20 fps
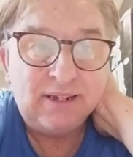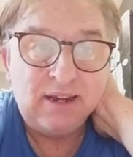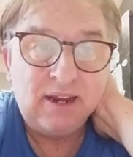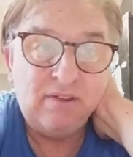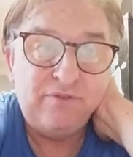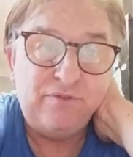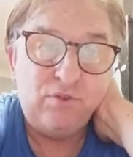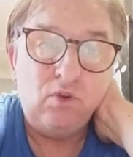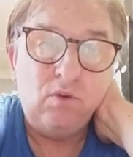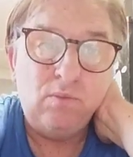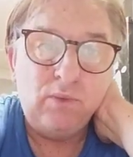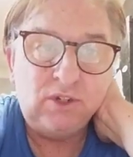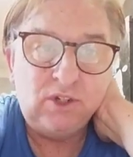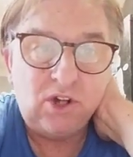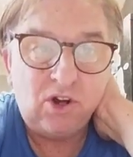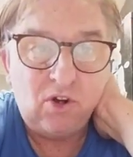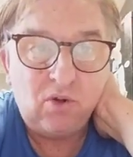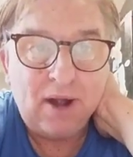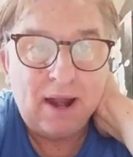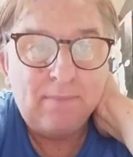And our form was
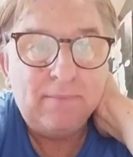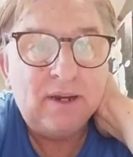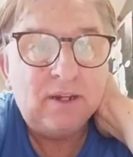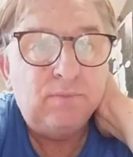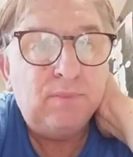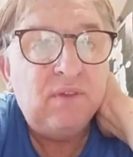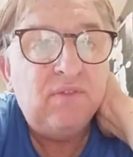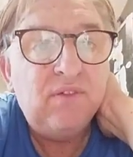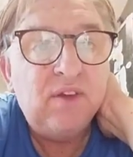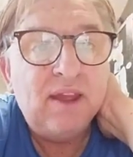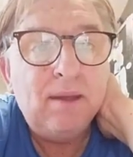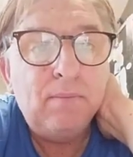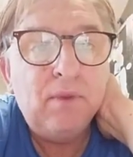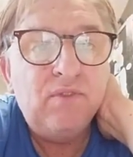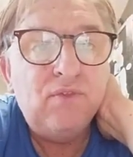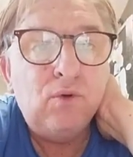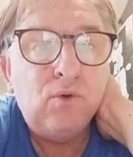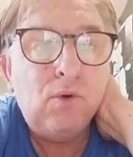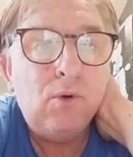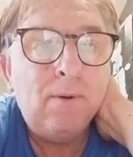crap, let's be fair,
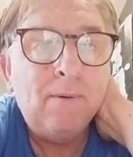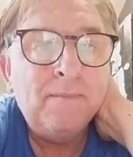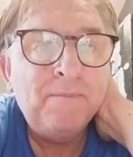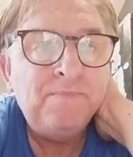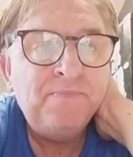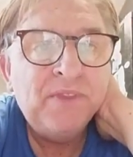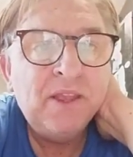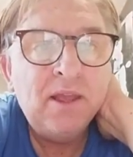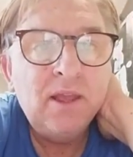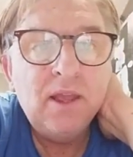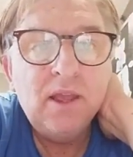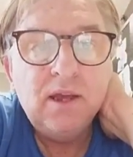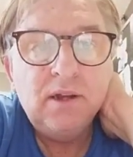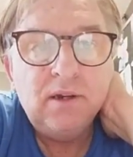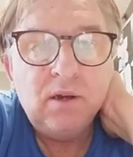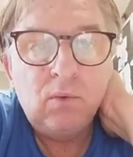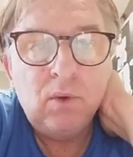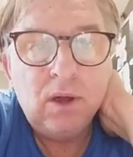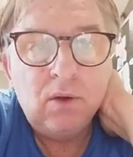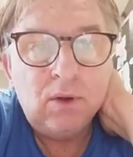before
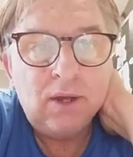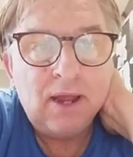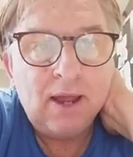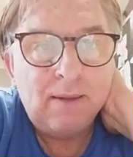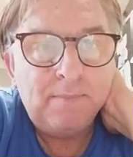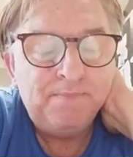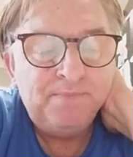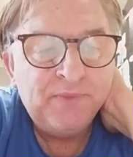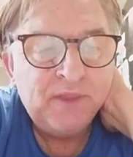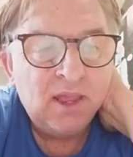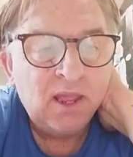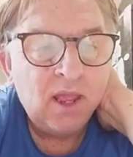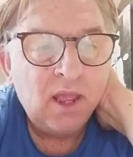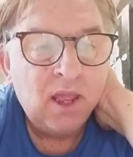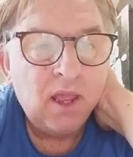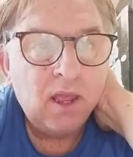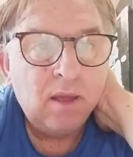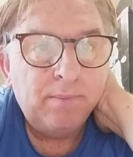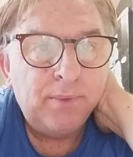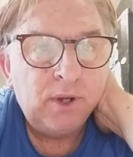the World Cup.
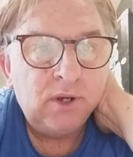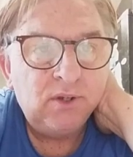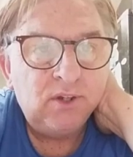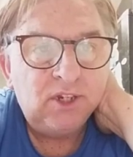But